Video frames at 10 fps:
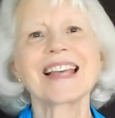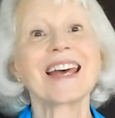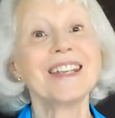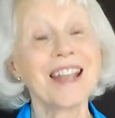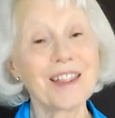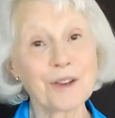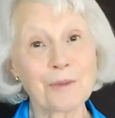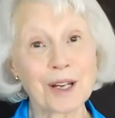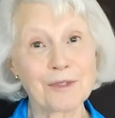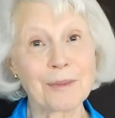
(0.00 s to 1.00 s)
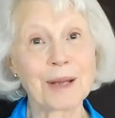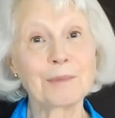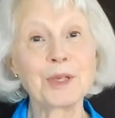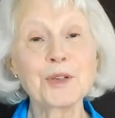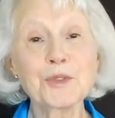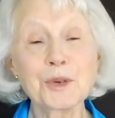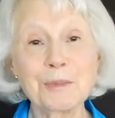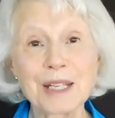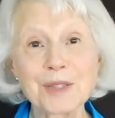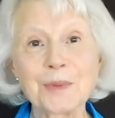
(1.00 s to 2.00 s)
another one of my beautiful
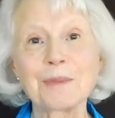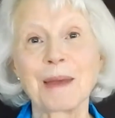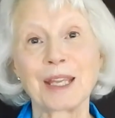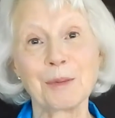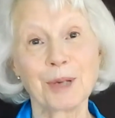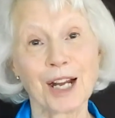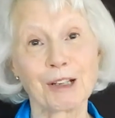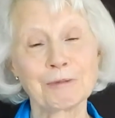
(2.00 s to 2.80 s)
bits with Becky Brown.